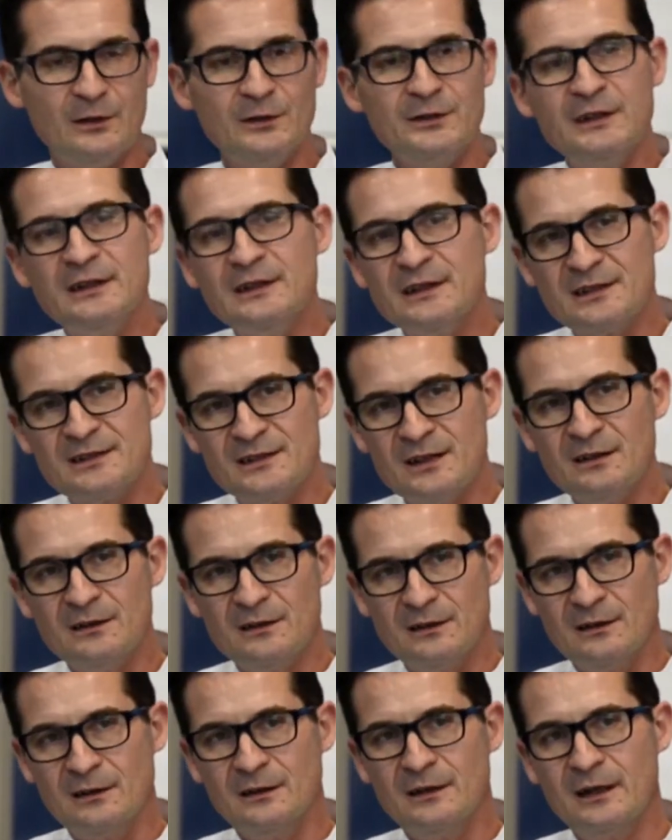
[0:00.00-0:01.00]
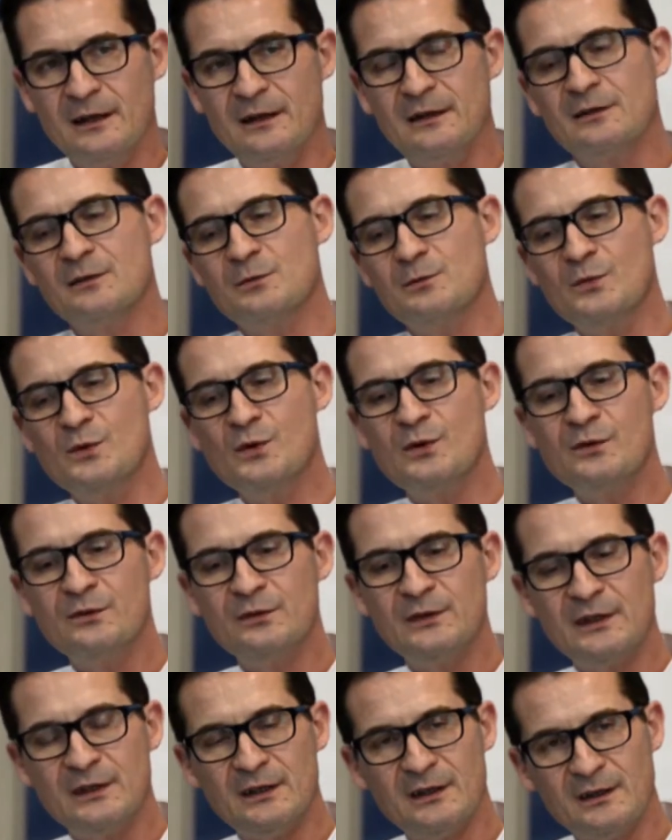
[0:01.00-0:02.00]
data center and
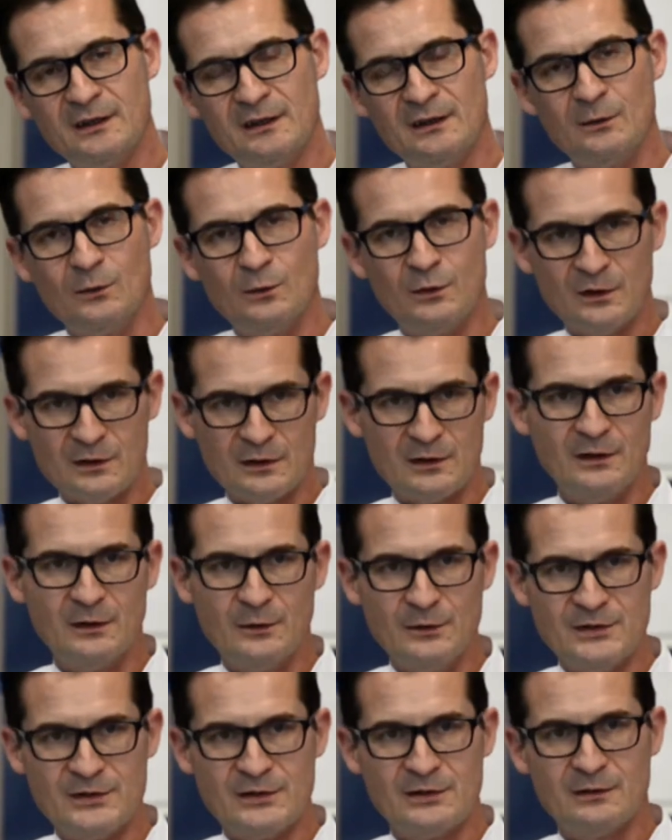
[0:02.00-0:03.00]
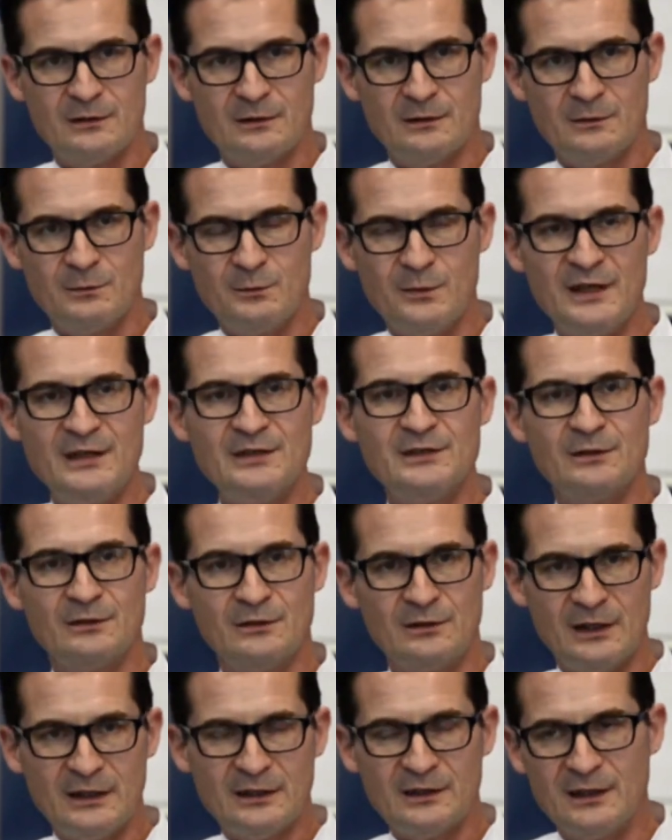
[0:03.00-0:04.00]
move the workloads based
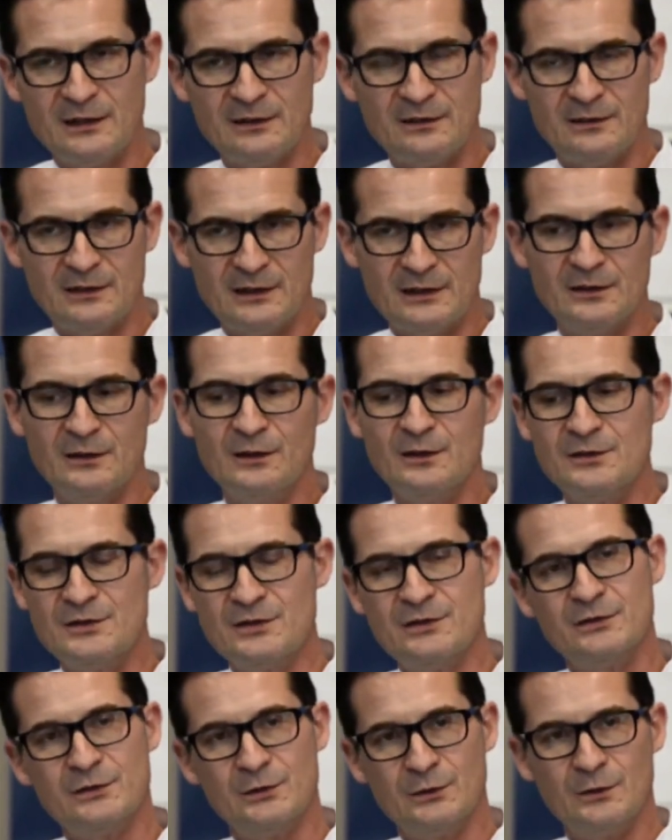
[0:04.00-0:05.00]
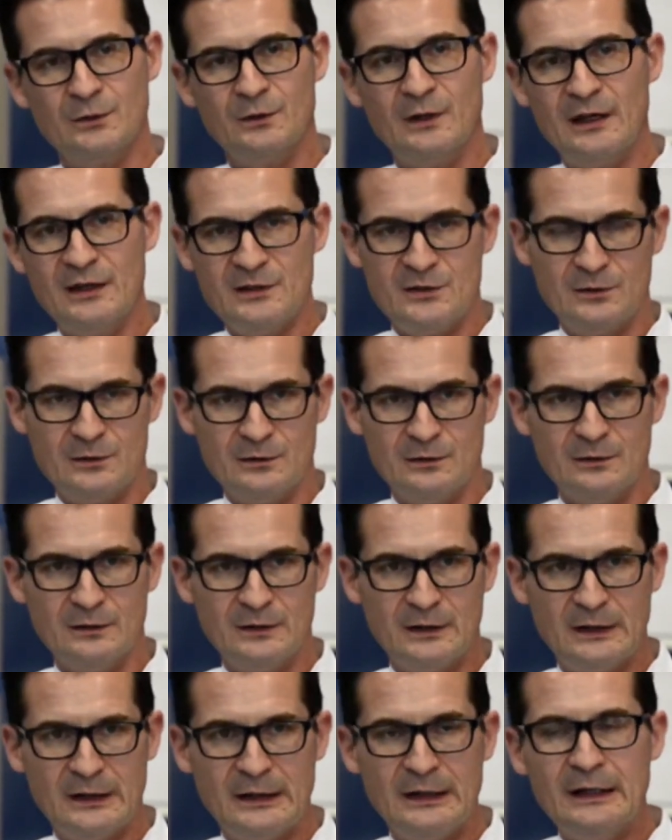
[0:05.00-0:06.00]
on Red Hat technologies to Azure
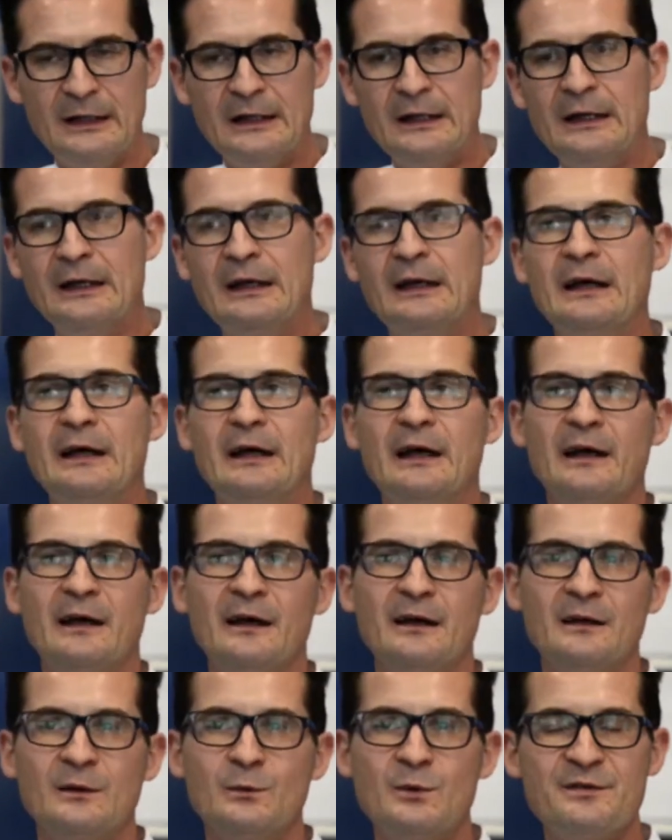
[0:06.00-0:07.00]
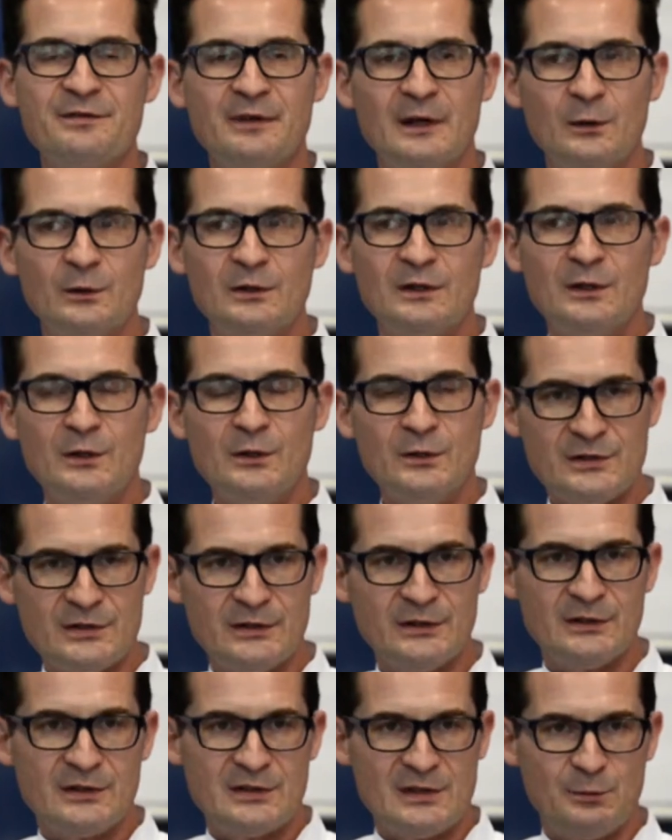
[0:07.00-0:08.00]
without
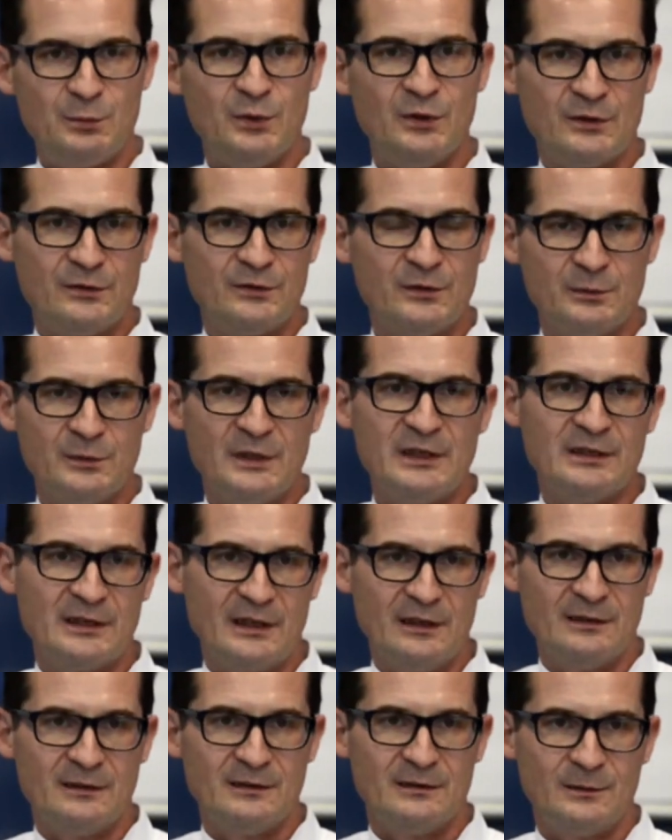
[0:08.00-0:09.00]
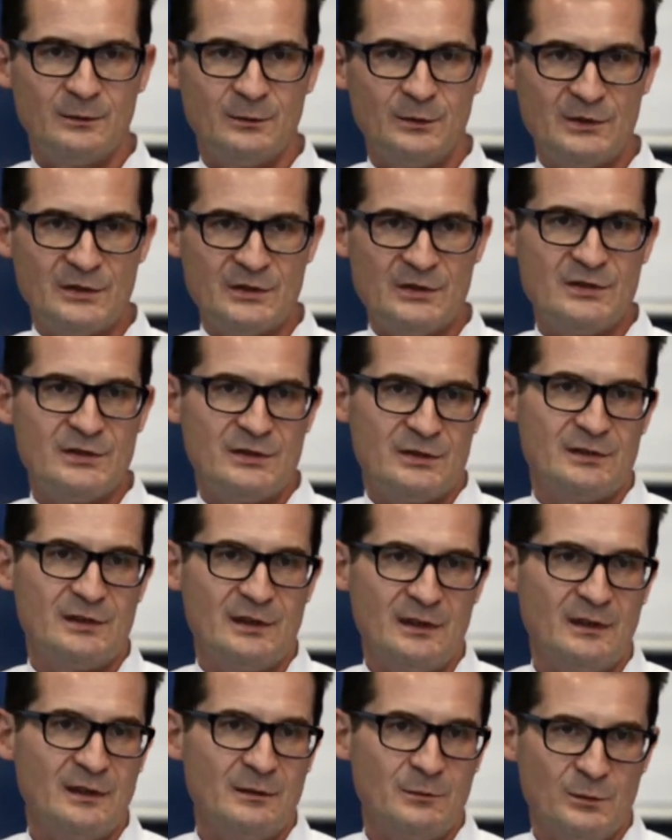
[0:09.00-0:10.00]
losing the support from Red Hat, which is
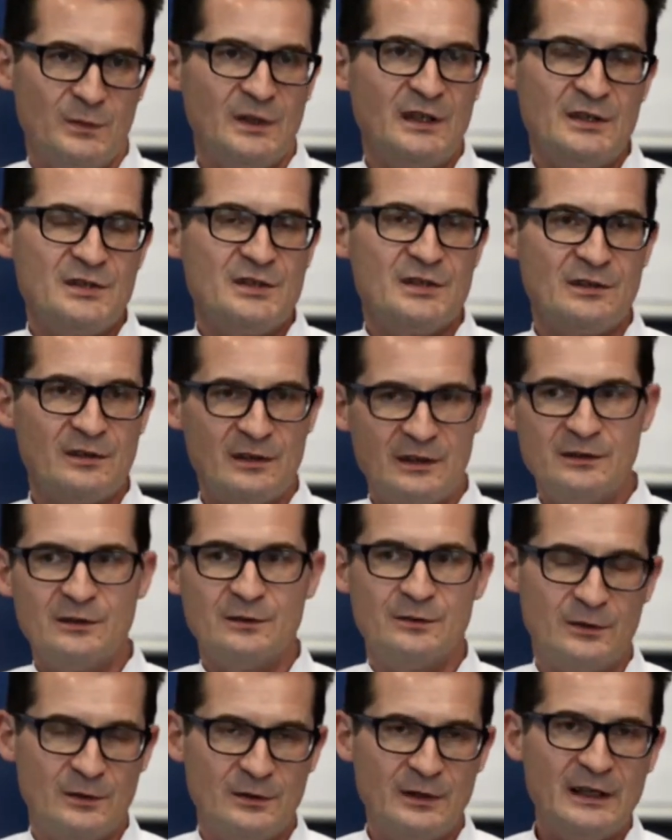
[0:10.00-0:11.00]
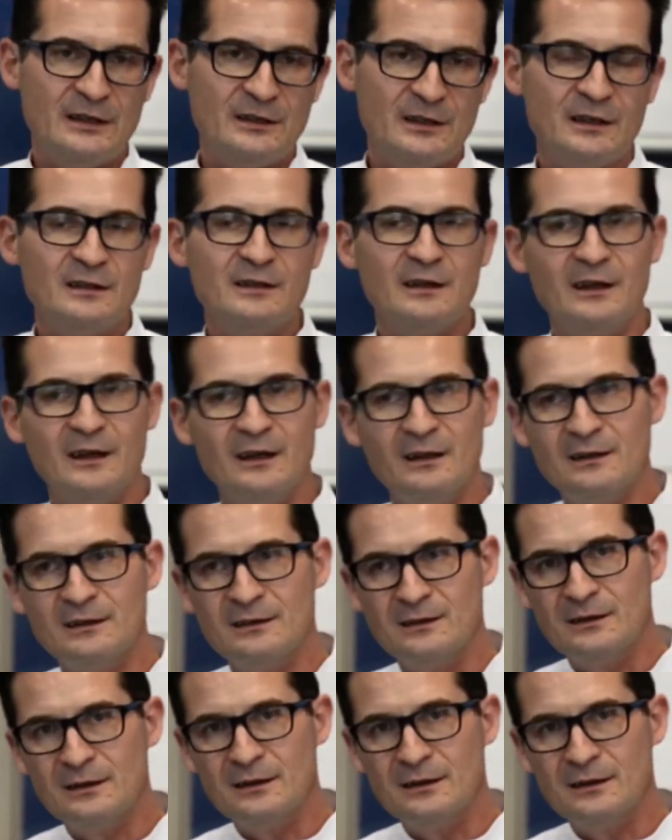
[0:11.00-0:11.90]
the money generator for Red Hat and